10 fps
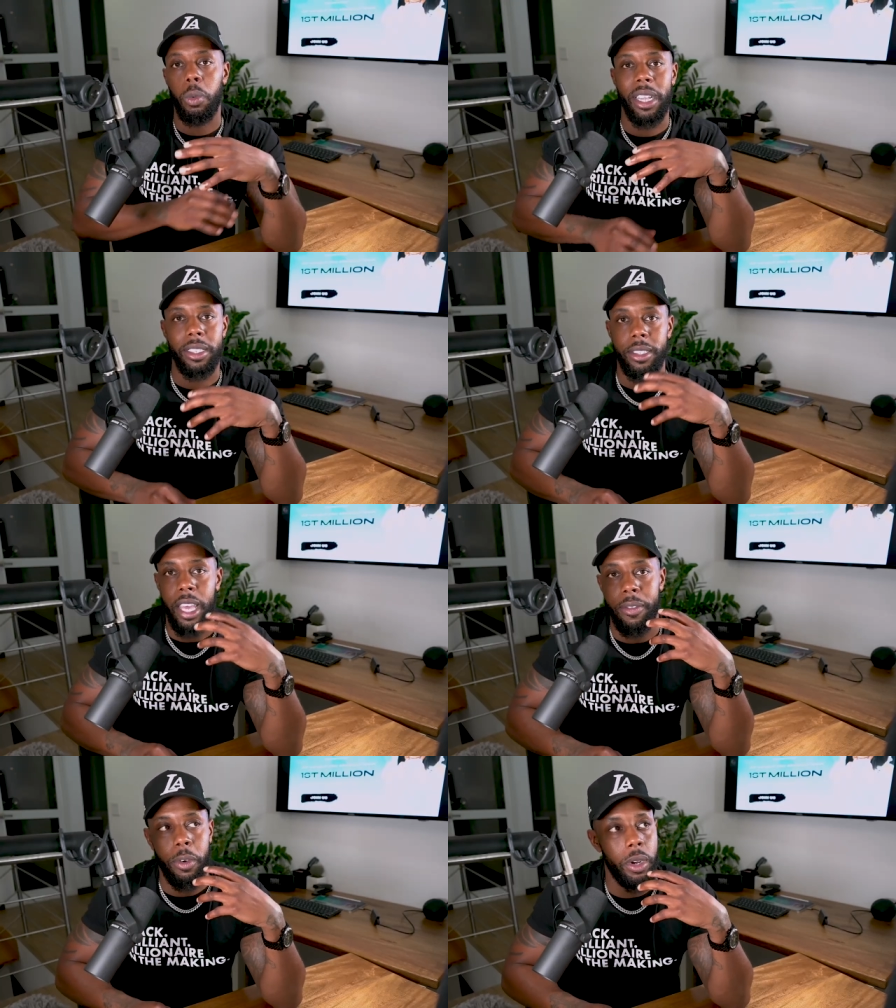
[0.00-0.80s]
let's
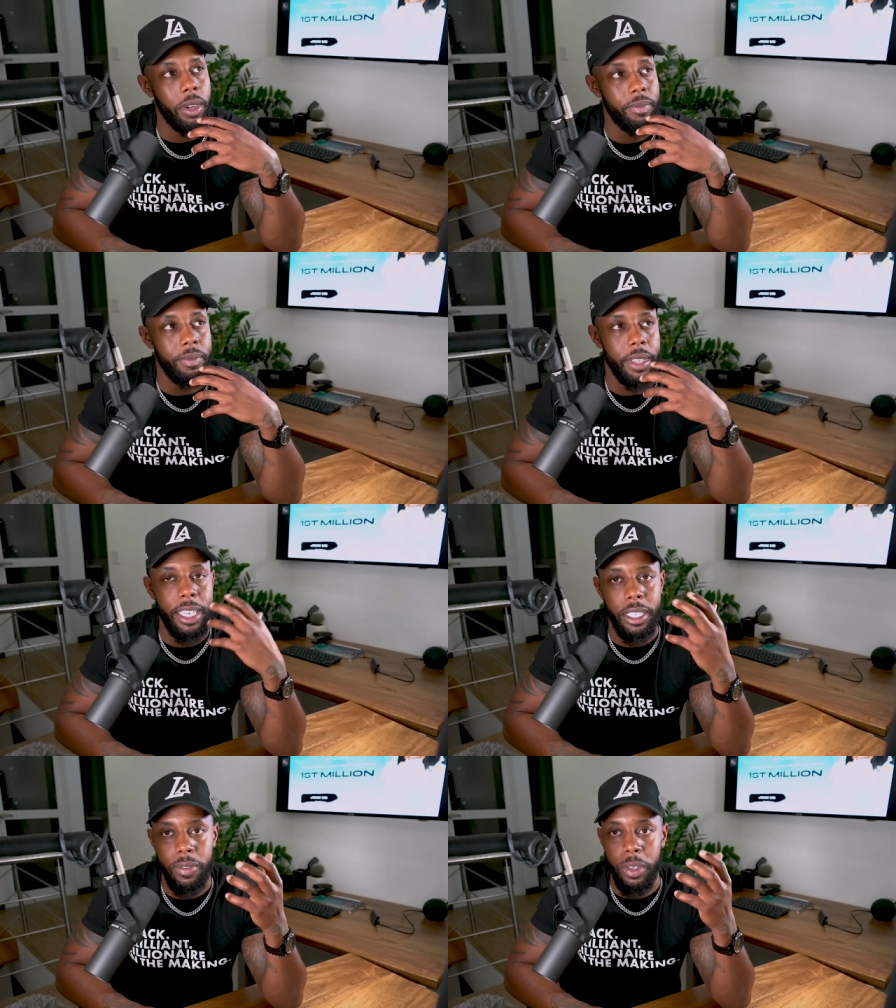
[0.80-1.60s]
say, for
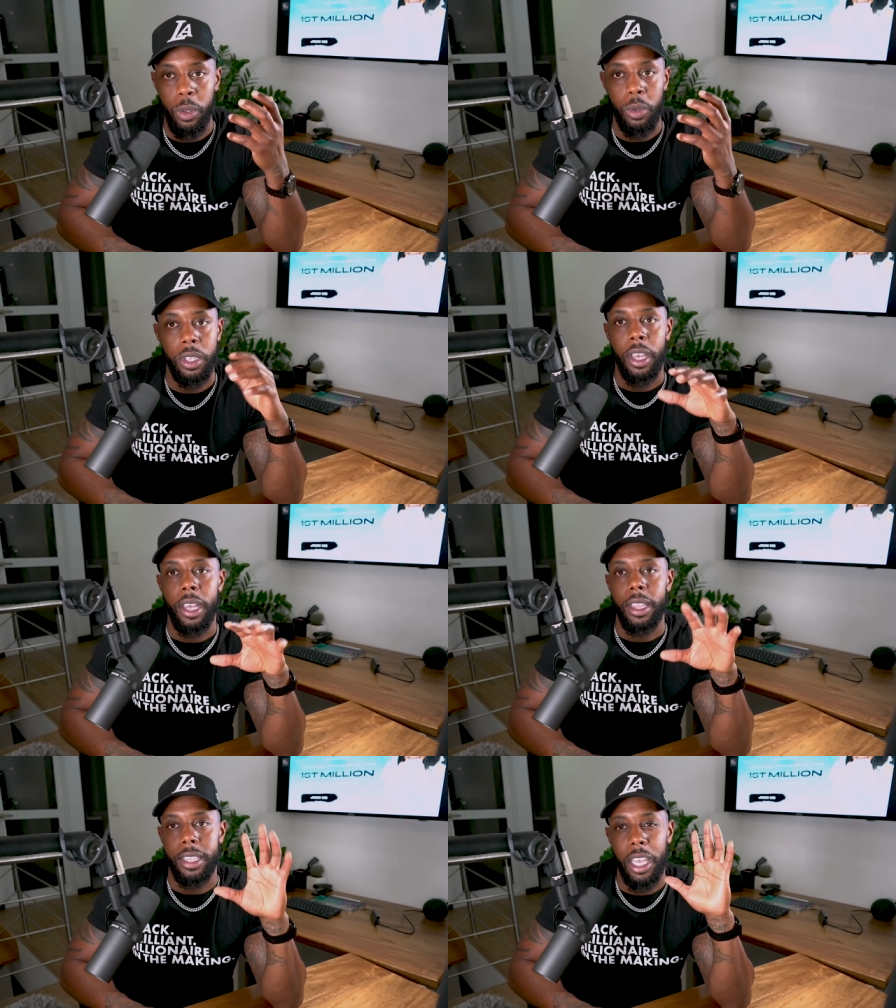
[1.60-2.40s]
ease of use,
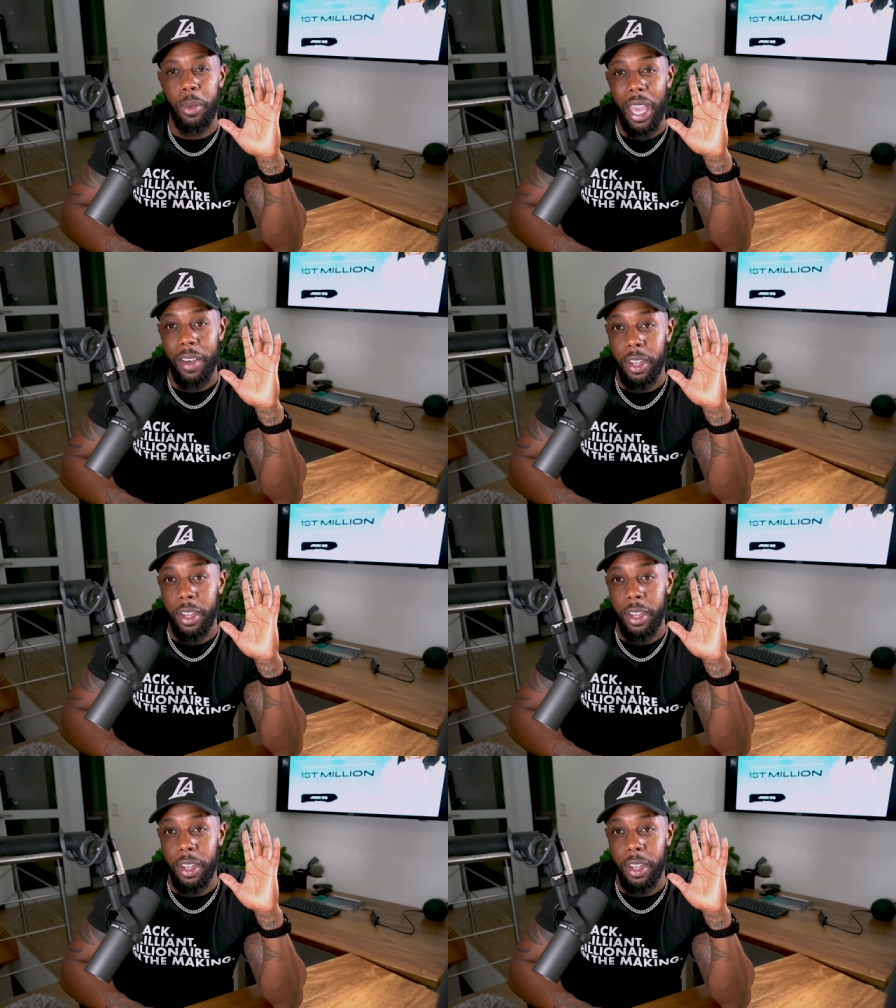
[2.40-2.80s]
let's say we have